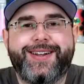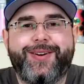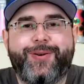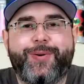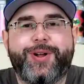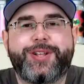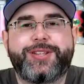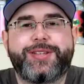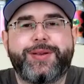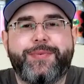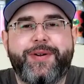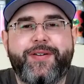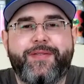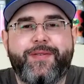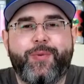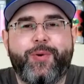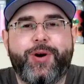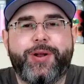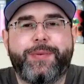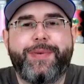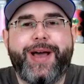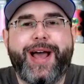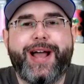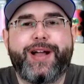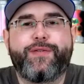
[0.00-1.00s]
What's up
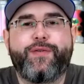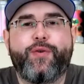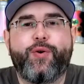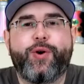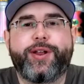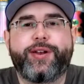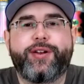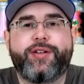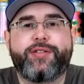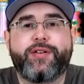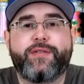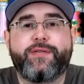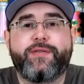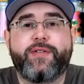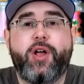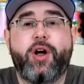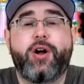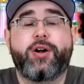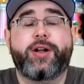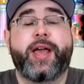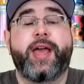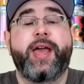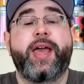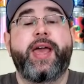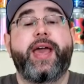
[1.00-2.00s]
everyone, back for another
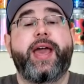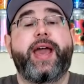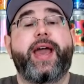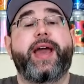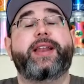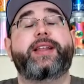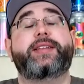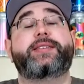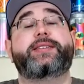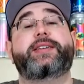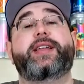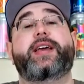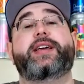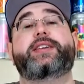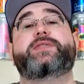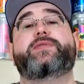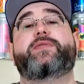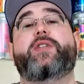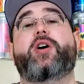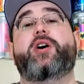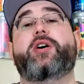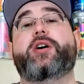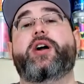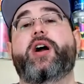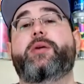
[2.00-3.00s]
vlog, and in today's
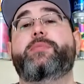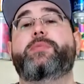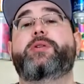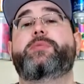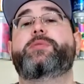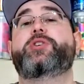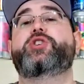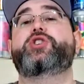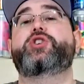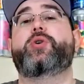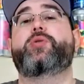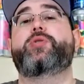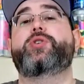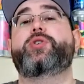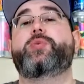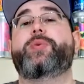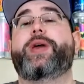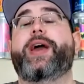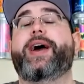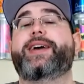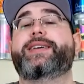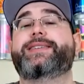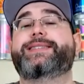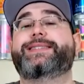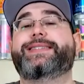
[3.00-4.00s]
vlog I'm going to be showing you
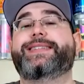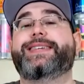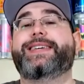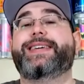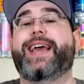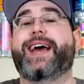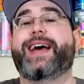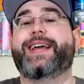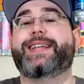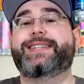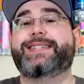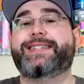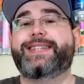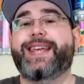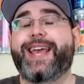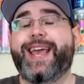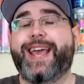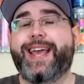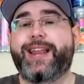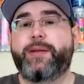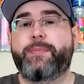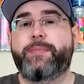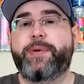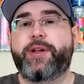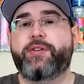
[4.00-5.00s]
guys the
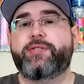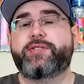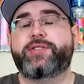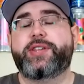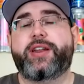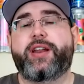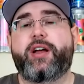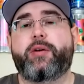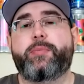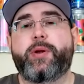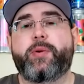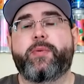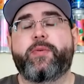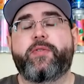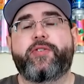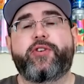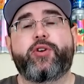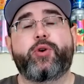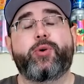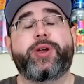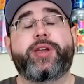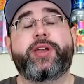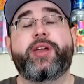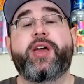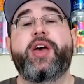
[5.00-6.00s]
10 beers that I'll be
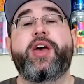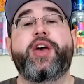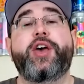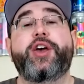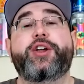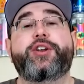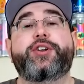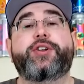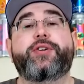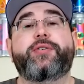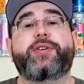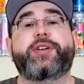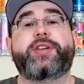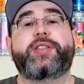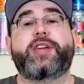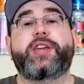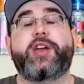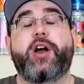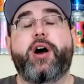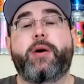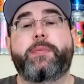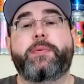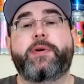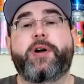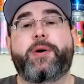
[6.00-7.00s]
reviewing during
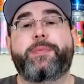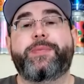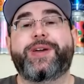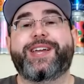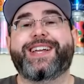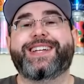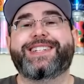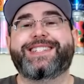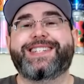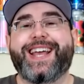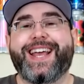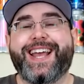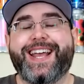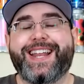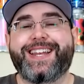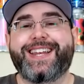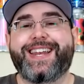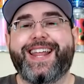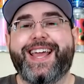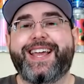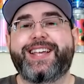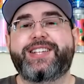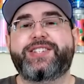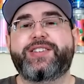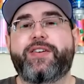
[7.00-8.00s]
the upcoming 10
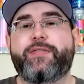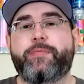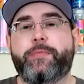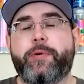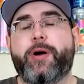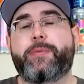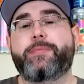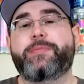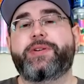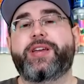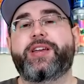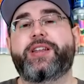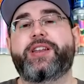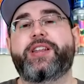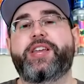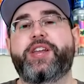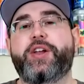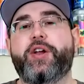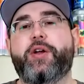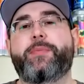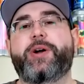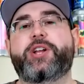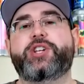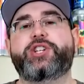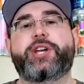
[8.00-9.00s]
days of pumpkin
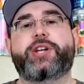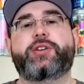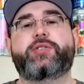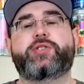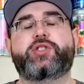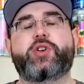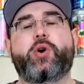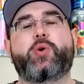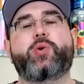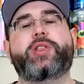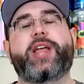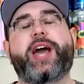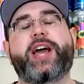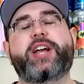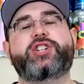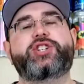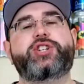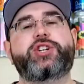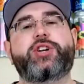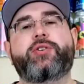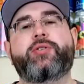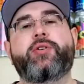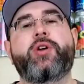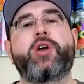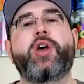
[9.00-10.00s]
here on my channel. So last
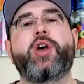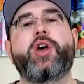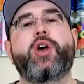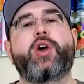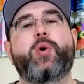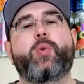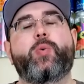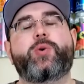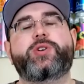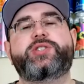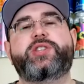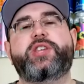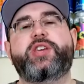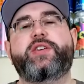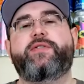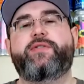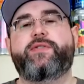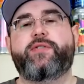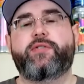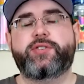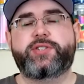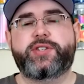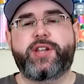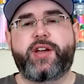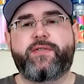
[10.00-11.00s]
year was the
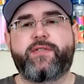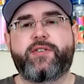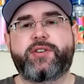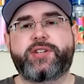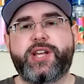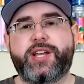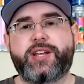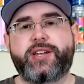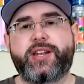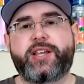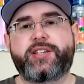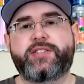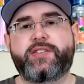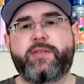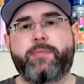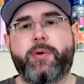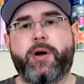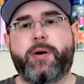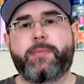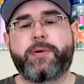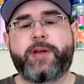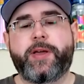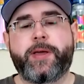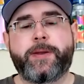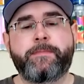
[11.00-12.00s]
first ever 10 days of
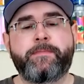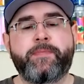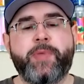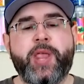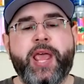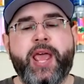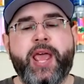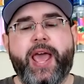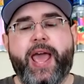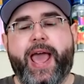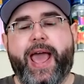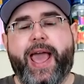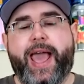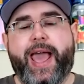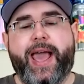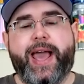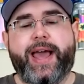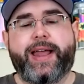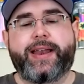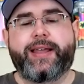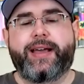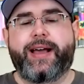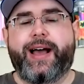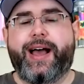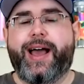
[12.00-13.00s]
pumpkin,
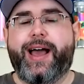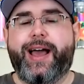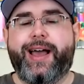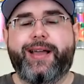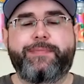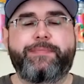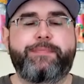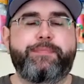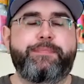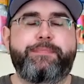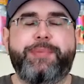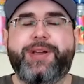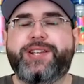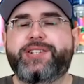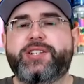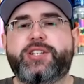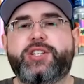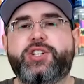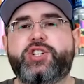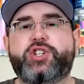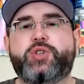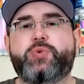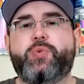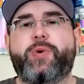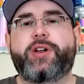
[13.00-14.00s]
and I
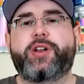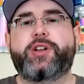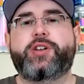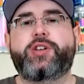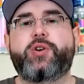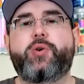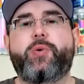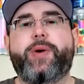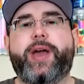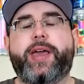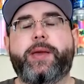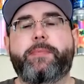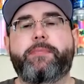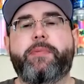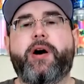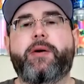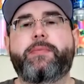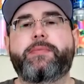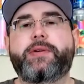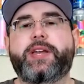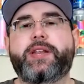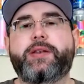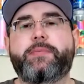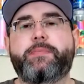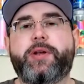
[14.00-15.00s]
basically just want to do a
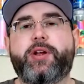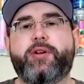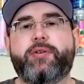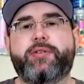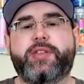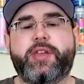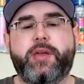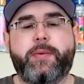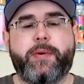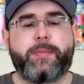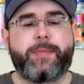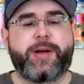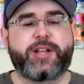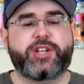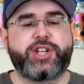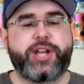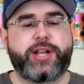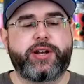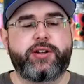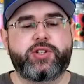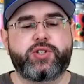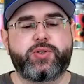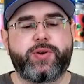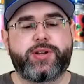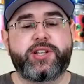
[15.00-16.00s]
pumpkin beer theme on my
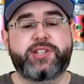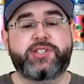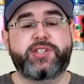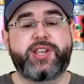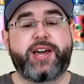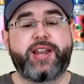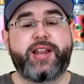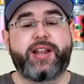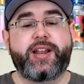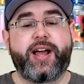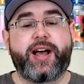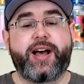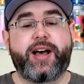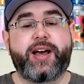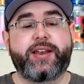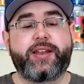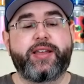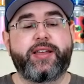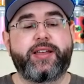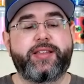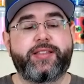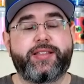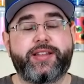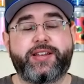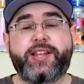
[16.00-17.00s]
channel, so I decided on
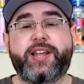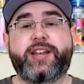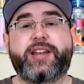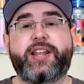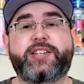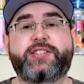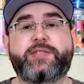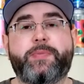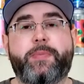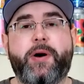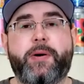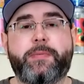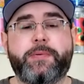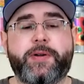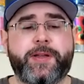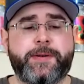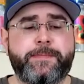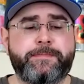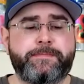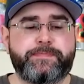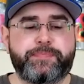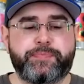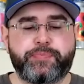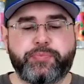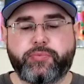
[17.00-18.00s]
the 10 days of
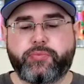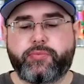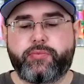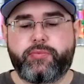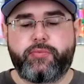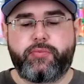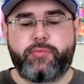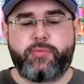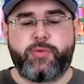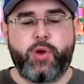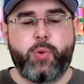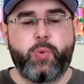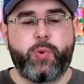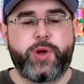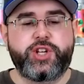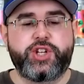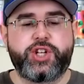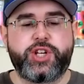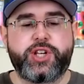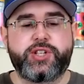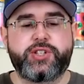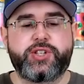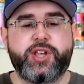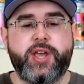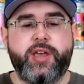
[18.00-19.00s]
pumpkin, which
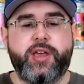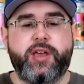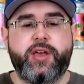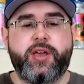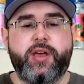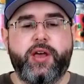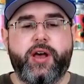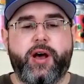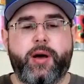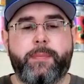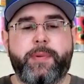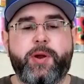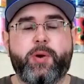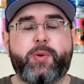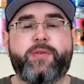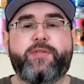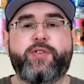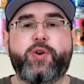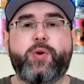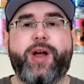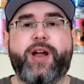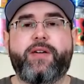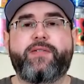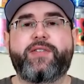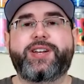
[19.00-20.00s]
is a beer
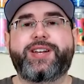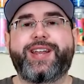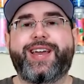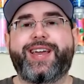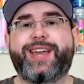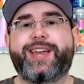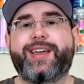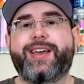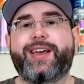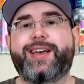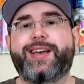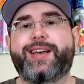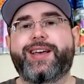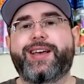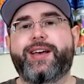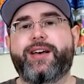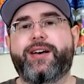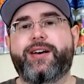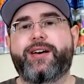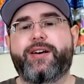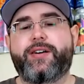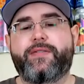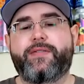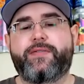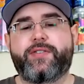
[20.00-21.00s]
review every day
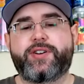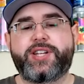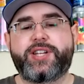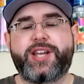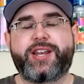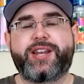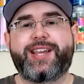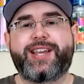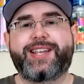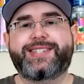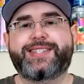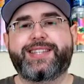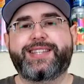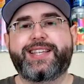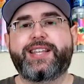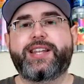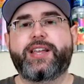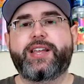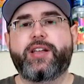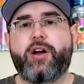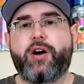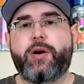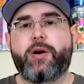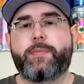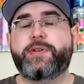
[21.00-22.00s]
for 10 days
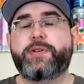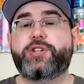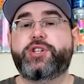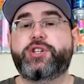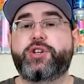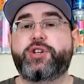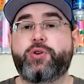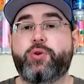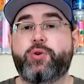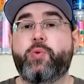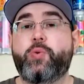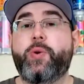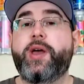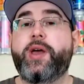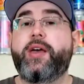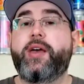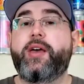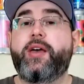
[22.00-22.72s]
leading up to